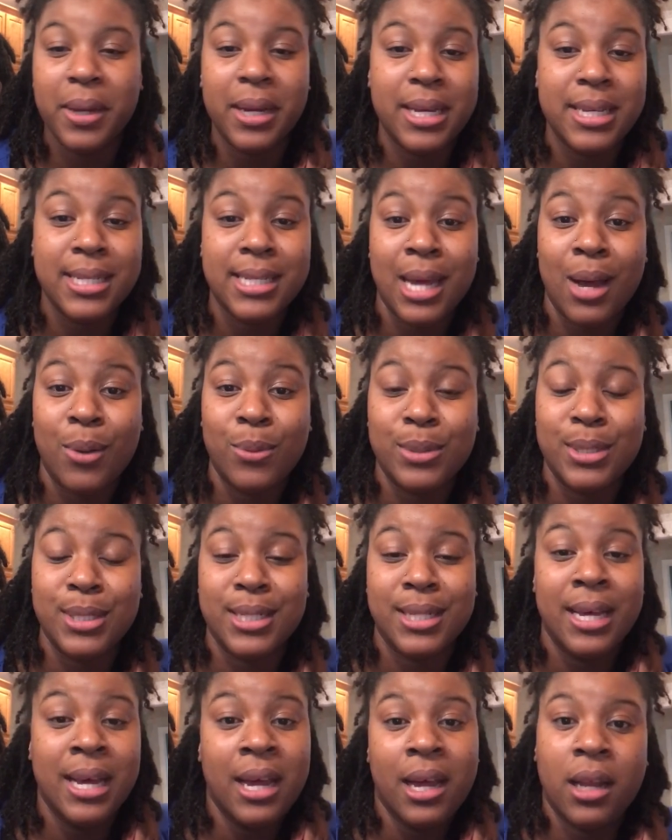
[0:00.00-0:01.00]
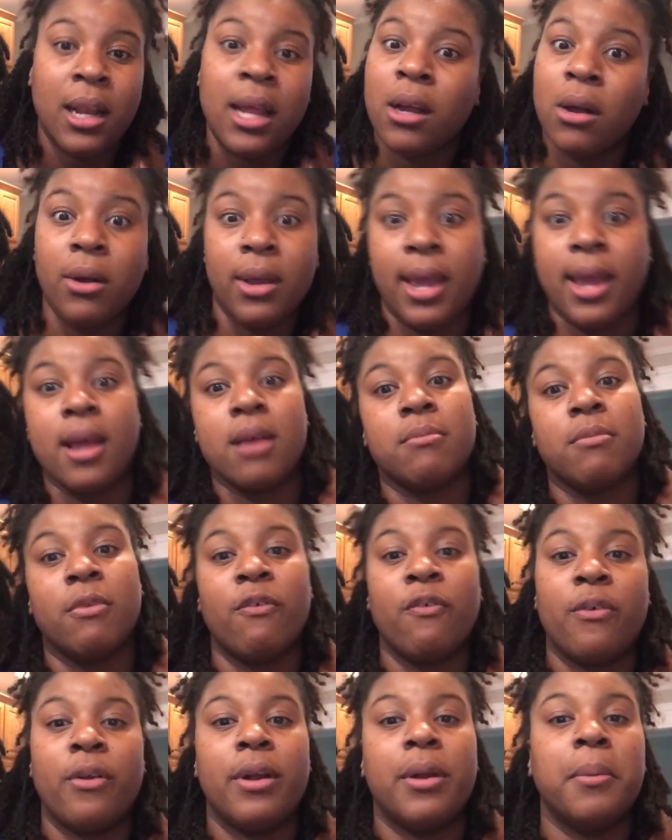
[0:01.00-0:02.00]
because I was like, okay, I'm
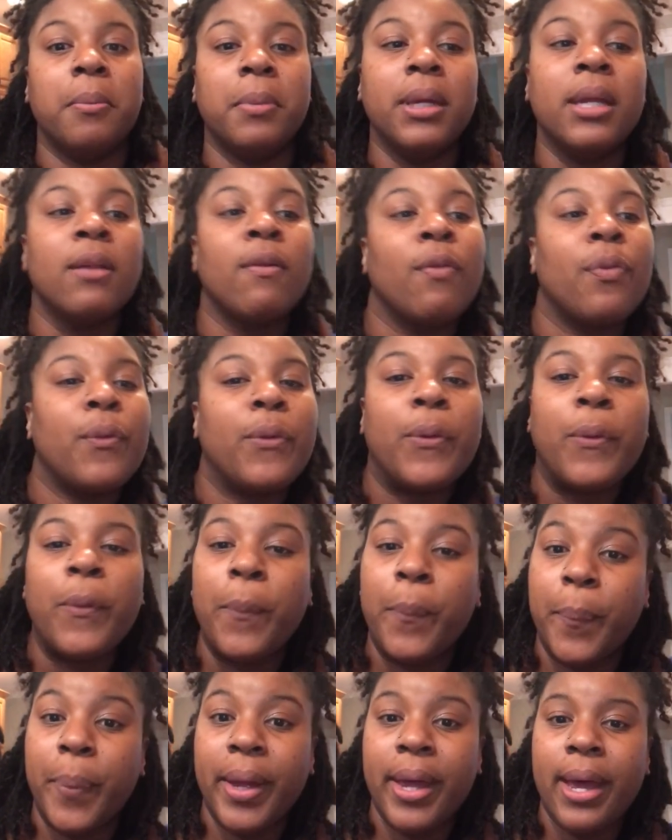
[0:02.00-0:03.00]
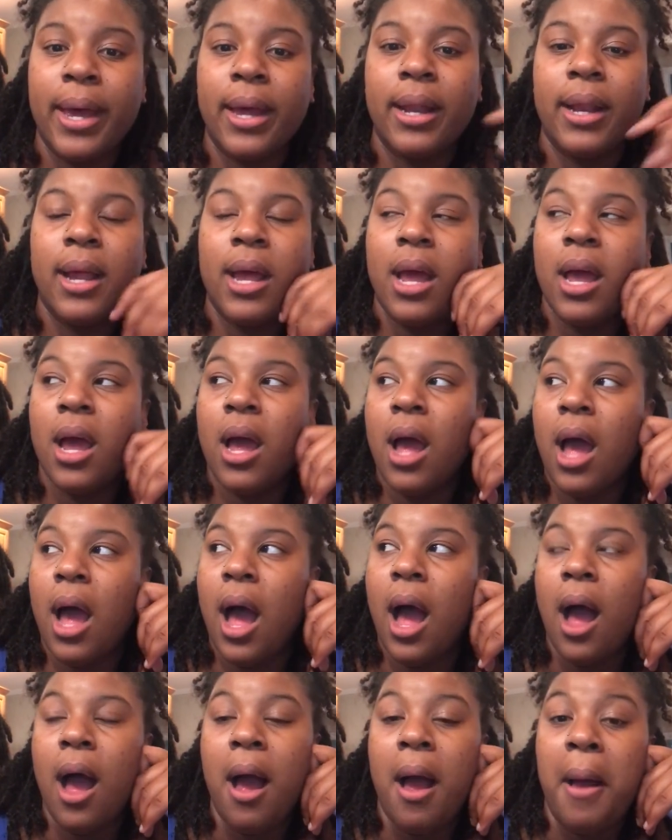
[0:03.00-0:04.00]
afraid of bleeding through, but
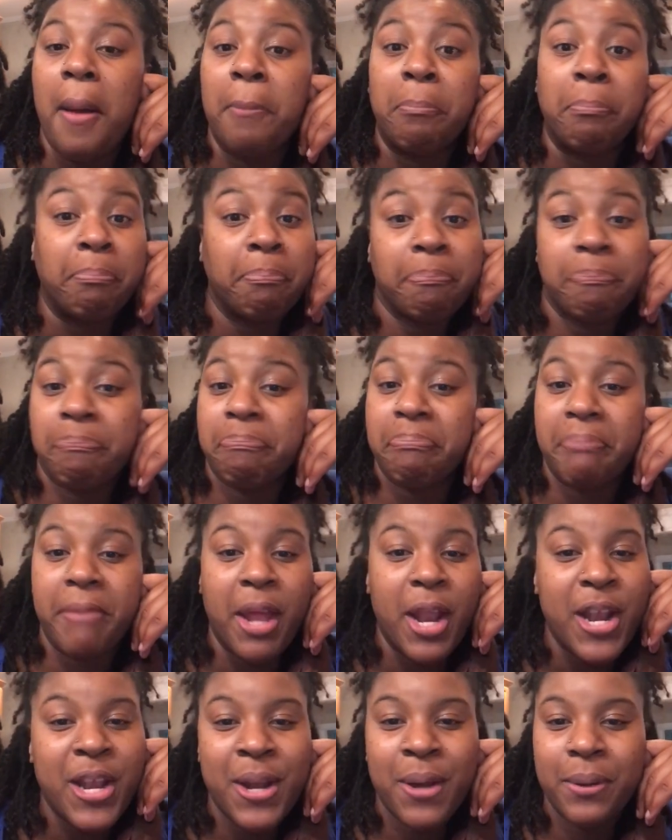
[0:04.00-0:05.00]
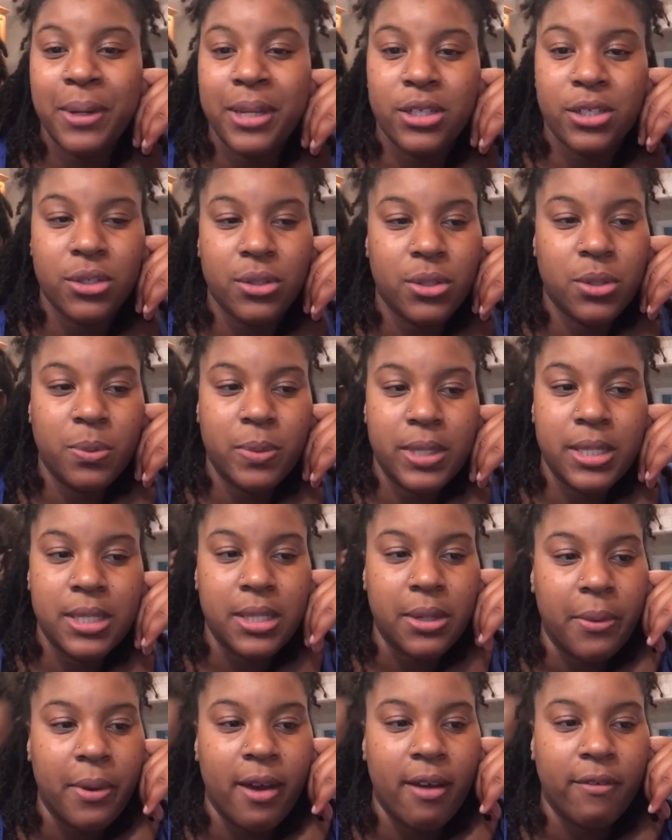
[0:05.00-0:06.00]
no issues
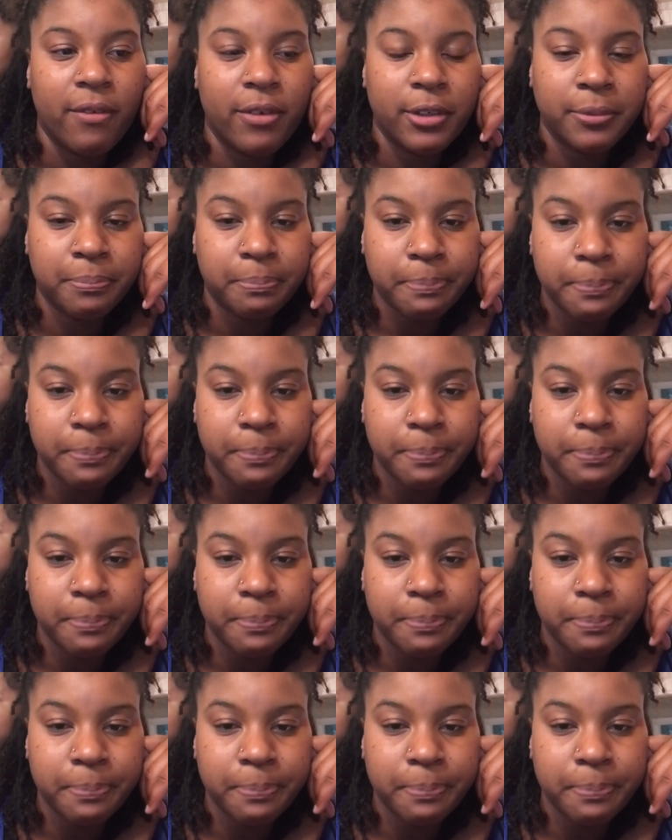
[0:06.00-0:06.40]
whatsoever.